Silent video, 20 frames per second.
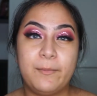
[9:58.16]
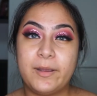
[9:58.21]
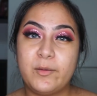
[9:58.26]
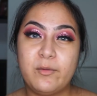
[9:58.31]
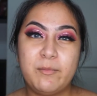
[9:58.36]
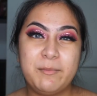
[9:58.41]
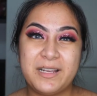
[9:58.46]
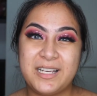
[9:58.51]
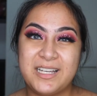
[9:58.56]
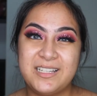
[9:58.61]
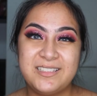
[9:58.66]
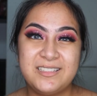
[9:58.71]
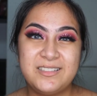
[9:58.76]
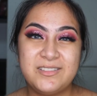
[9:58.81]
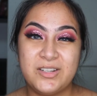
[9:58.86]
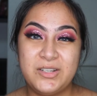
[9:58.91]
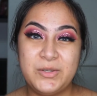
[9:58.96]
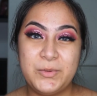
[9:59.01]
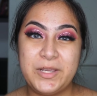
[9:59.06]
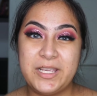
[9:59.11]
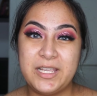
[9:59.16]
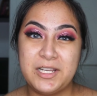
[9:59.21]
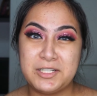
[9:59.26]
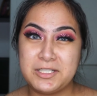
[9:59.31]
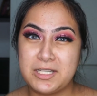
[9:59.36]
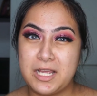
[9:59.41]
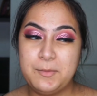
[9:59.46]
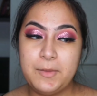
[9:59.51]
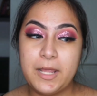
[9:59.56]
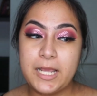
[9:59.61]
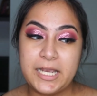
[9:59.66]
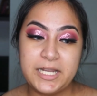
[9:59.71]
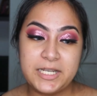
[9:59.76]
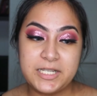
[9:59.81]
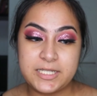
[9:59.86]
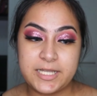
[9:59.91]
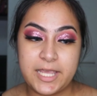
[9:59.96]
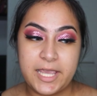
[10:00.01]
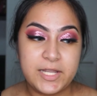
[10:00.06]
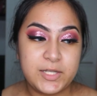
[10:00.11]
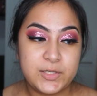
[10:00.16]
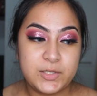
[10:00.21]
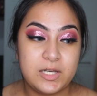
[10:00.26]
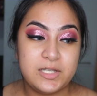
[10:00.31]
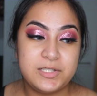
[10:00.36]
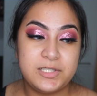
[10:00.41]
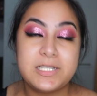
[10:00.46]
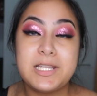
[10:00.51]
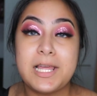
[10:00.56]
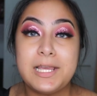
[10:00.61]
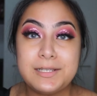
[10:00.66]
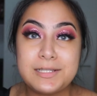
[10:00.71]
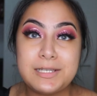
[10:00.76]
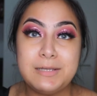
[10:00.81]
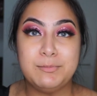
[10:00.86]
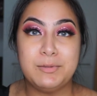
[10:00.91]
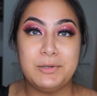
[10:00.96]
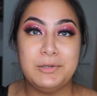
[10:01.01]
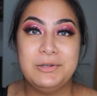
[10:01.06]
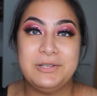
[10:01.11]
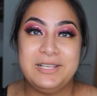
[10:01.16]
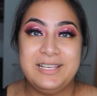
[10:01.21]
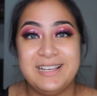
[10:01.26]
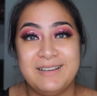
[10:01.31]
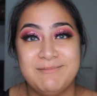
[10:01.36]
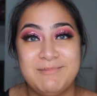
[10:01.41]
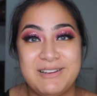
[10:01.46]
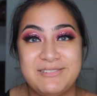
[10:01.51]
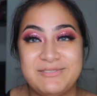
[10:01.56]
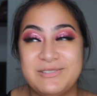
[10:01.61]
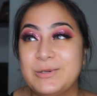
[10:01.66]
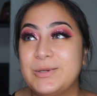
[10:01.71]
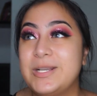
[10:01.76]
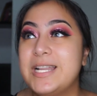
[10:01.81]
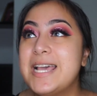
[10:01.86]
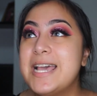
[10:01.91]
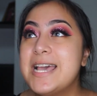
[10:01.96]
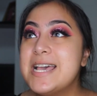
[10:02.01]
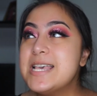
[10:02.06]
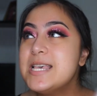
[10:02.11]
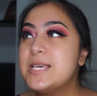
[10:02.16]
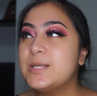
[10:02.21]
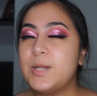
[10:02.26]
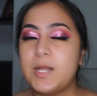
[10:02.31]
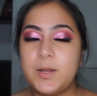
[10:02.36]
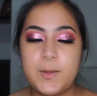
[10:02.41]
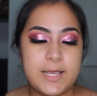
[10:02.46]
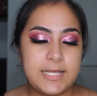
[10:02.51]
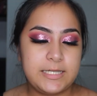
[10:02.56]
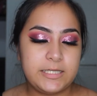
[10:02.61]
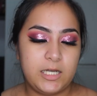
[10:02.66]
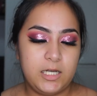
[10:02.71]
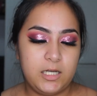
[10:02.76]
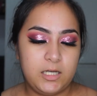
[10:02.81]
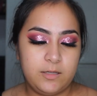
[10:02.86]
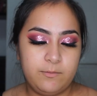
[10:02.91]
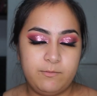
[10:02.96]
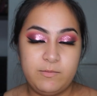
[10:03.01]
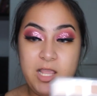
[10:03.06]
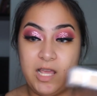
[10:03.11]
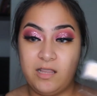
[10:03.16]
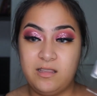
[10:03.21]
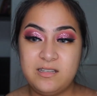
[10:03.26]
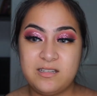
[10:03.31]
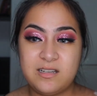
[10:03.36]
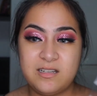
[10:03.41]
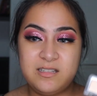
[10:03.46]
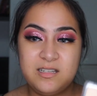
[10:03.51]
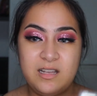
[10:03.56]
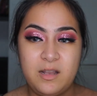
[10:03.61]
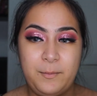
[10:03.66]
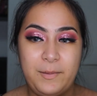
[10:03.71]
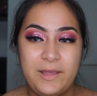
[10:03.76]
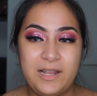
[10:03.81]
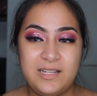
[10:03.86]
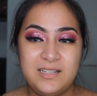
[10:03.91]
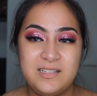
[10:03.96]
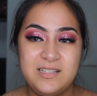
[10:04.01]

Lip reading: By the way, my cousin's on the way here, so I'm like kind of scared, so I'll just like keep on looking at my phone. So anyways, yeah, this concealer palette